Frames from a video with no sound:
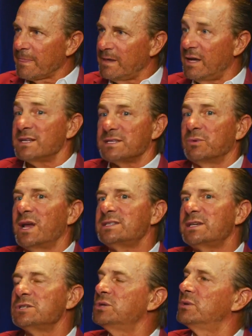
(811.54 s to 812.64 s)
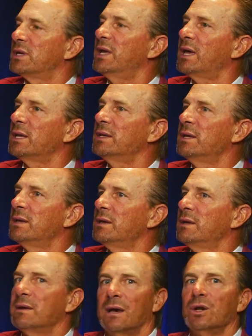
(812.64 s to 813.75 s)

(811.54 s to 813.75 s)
Yeah, and when I say do it again, I don't